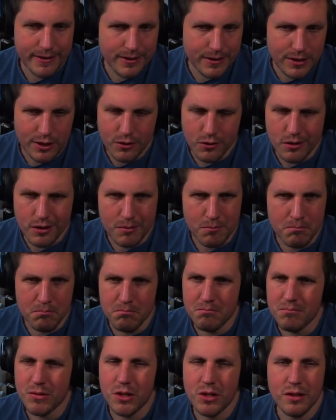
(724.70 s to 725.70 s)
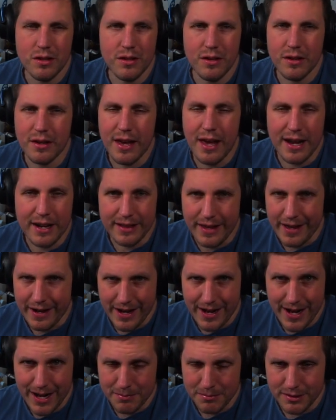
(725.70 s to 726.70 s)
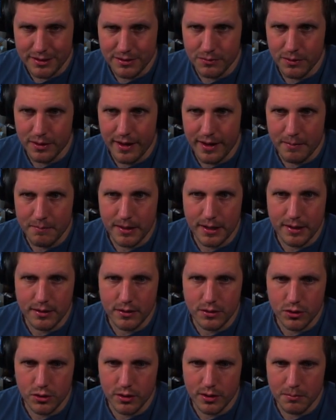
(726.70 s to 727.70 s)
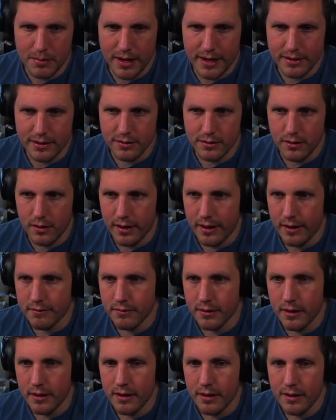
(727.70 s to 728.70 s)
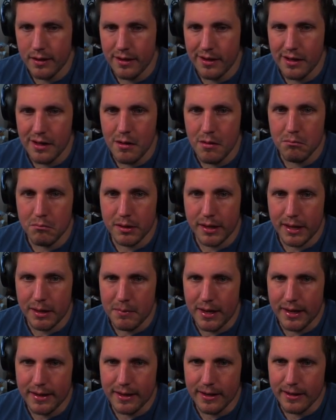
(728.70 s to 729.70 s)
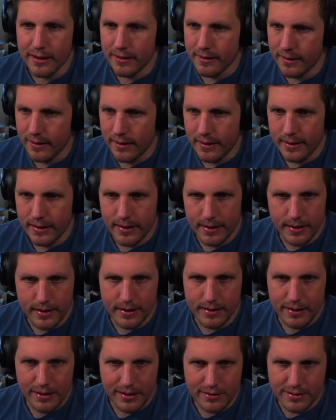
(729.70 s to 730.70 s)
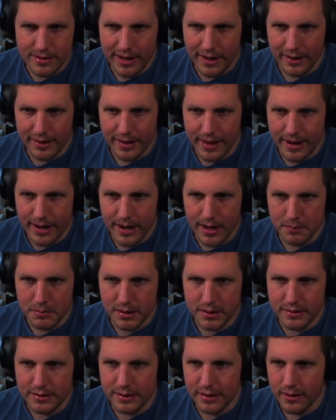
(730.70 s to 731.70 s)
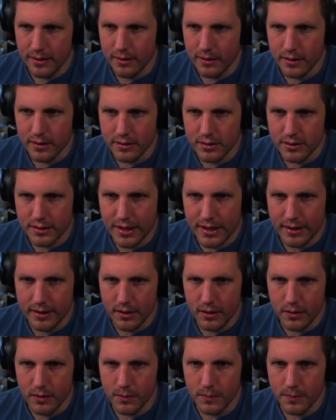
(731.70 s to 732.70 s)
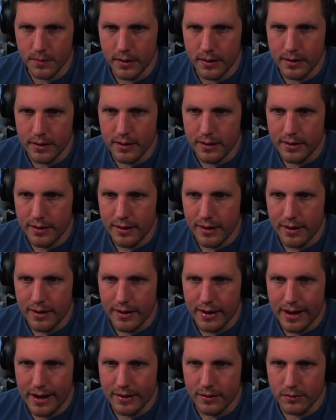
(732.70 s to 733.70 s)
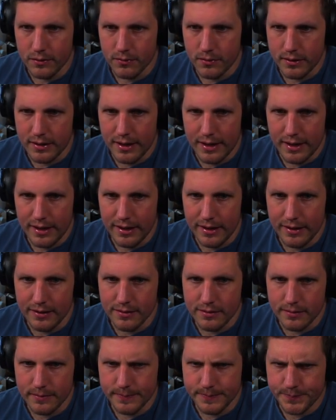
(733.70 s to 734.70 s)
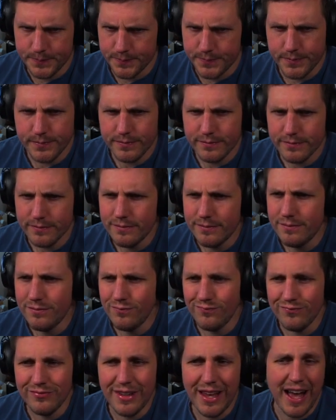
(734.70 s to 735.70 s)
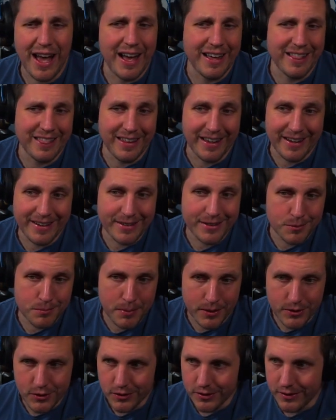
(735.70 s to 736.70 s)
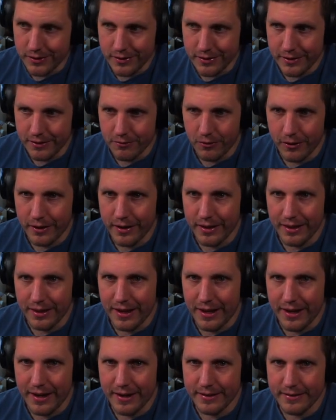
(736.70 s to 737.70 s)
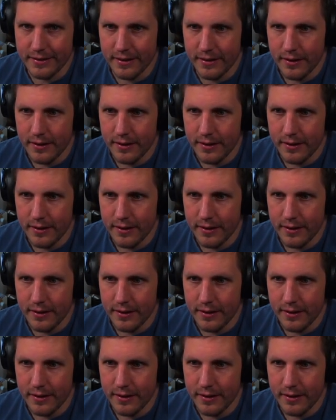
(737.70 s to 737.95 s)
You got a lot of options with how many shooting badges you have. Playmaking, there's not a lot of options here. You can just kind of go handles for days. I like Special Delivery a lot.